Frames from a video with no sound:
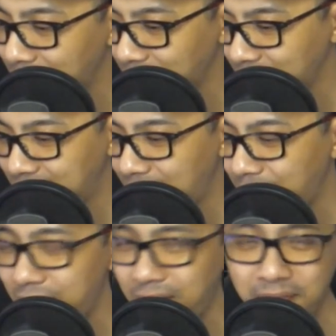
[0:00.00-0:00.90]

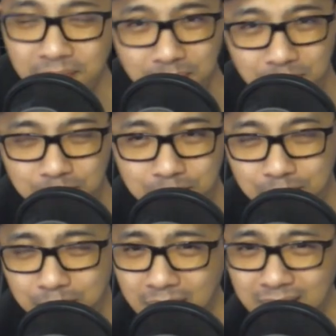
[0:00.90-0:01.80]
75
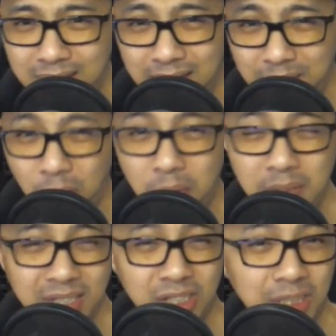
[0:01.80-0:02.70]
bucks.
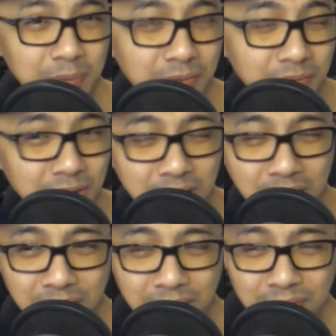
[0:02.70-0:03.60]
Probably it's cheaper for
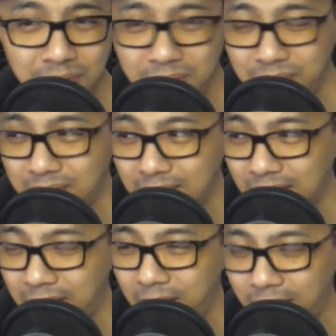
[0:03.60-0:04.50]
you if you
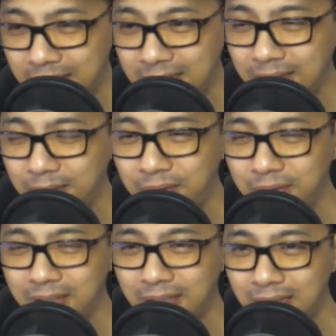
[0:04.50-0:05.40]

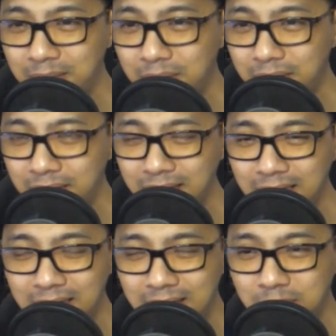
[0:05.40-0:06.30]
think about it
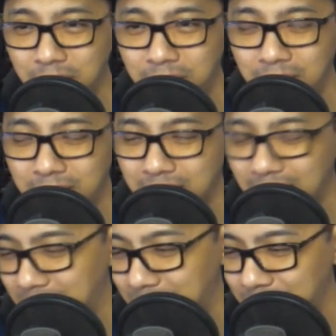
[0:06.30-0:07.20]
in terms of,
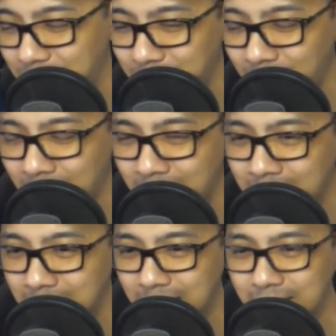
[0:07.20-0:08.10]

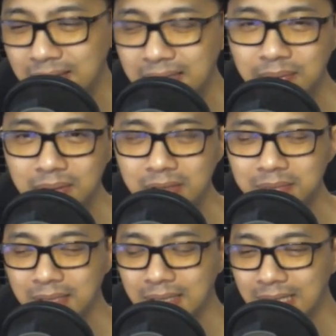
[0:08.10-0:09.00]
currency and
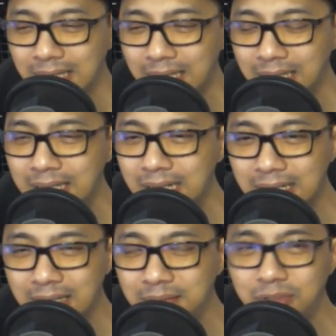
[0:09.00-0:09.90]
whatnot. But
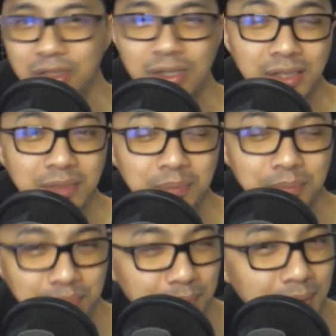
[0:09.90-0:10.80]
yeah, 300
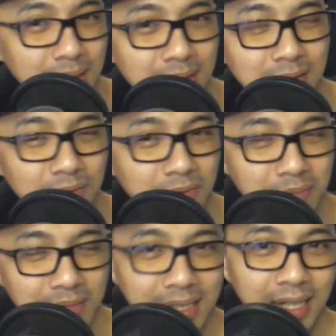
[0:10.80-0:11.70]
bucks for
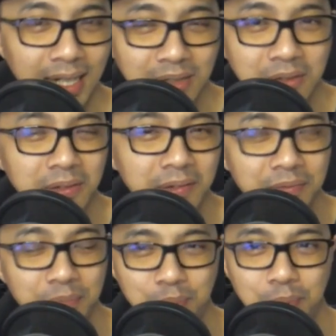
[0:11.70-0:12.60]
me, I could
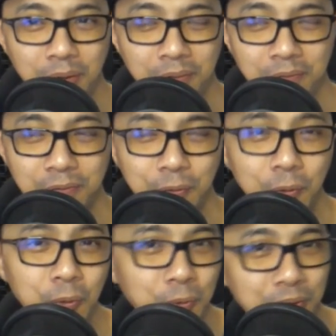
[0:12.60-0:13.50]
have bought
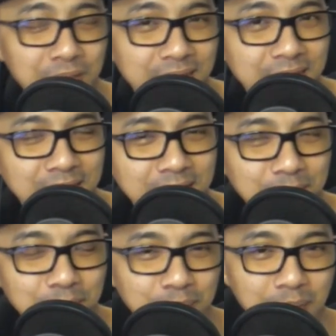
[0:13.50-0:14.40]
food,
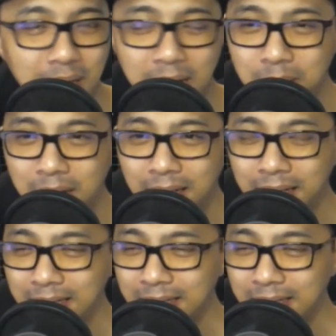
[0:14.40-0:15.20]
pay my,